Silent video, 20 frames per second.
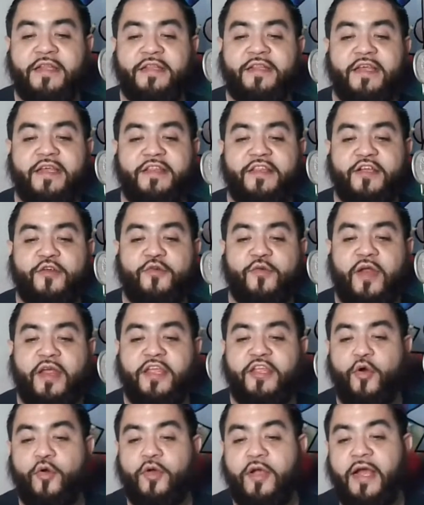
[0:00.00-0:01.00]
did the
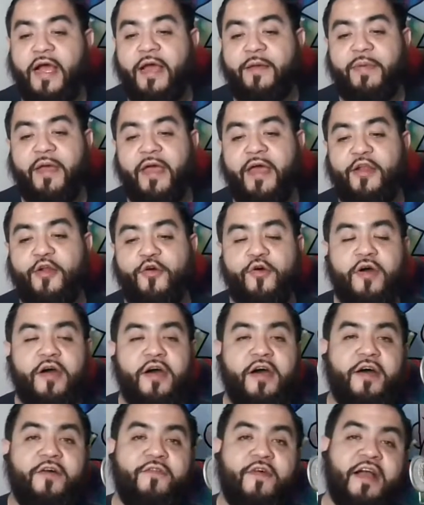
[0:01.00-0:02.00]
Great Yokai Battle
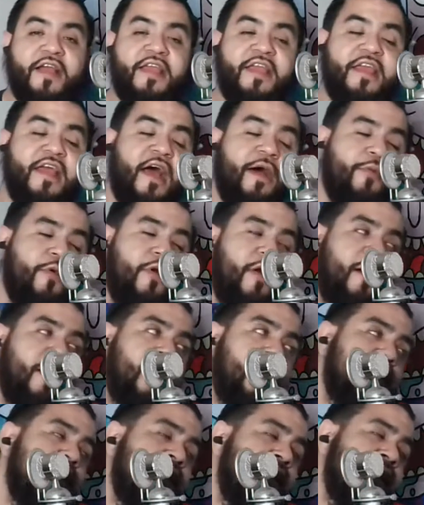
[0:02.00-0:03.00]
of Akihabara.
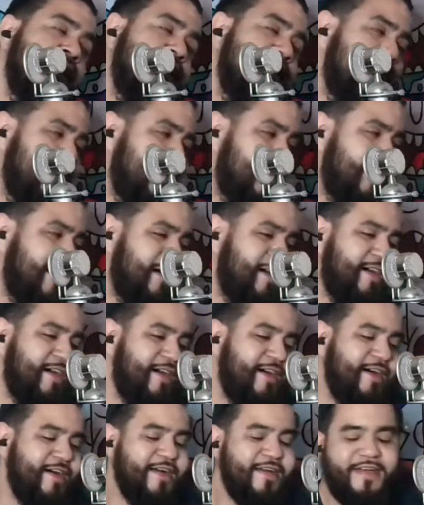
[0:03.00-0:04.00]

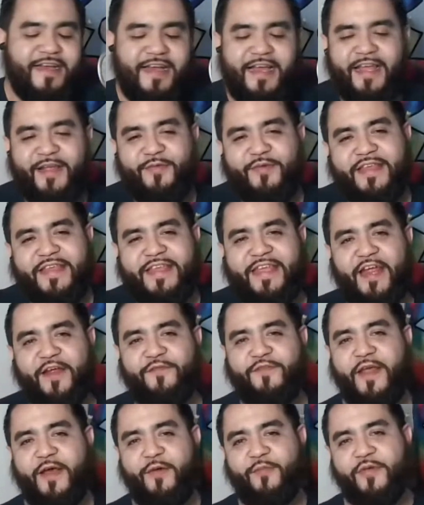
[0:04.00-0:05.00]
I ain't really care
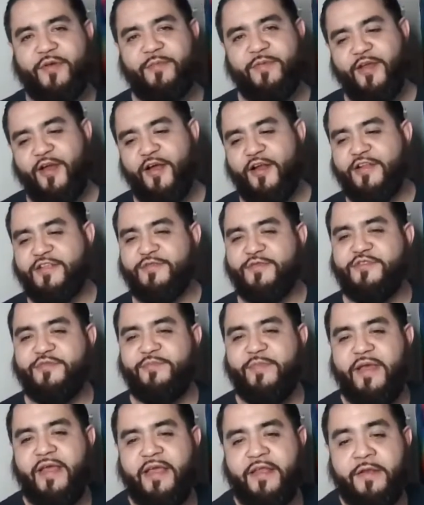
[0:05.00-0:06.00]
for that one, to be honest with you,
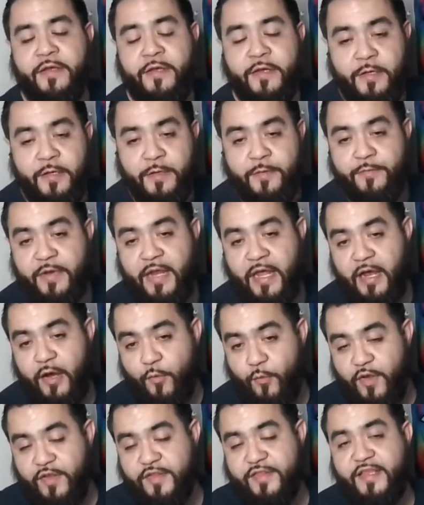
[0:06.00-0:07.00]
man. Now,
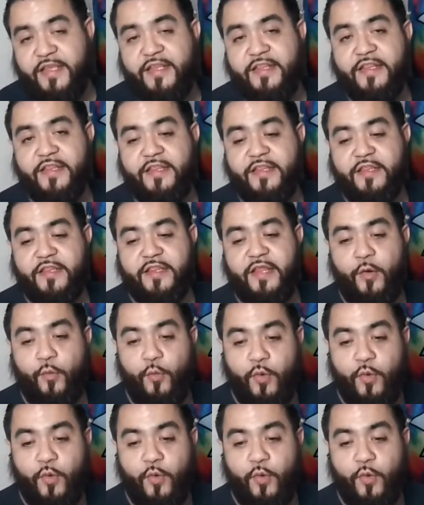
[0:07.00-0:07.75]
one thing that